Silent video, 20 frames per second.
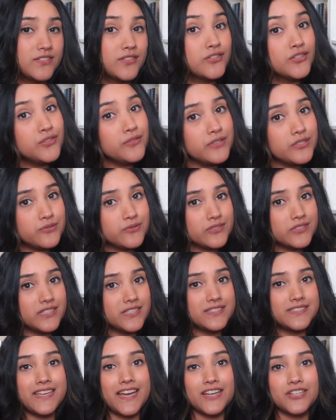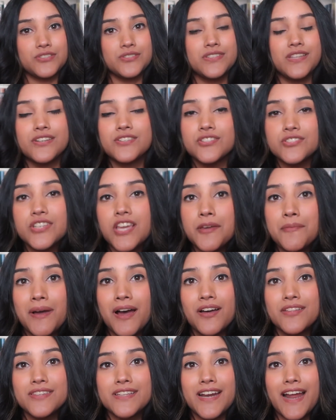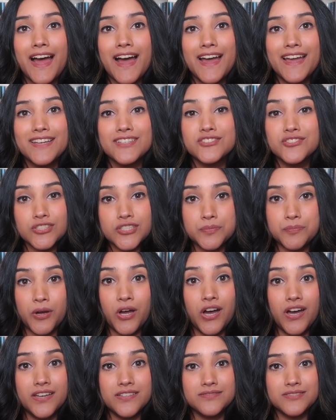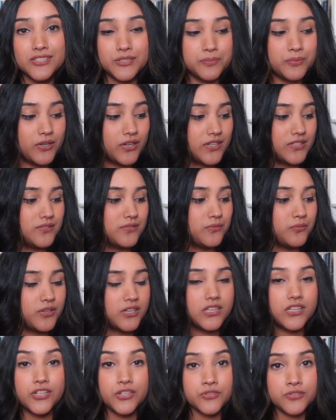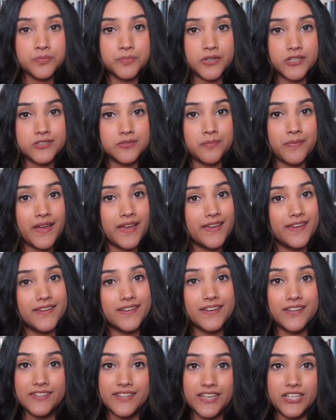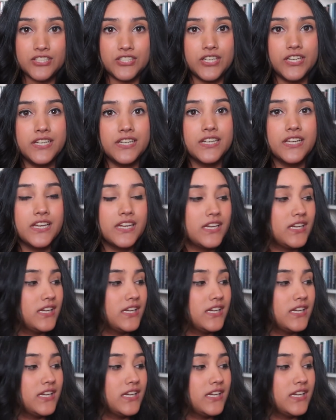the newest release actually that just came out that I just bought. This book, it's one of the newest books in my collection.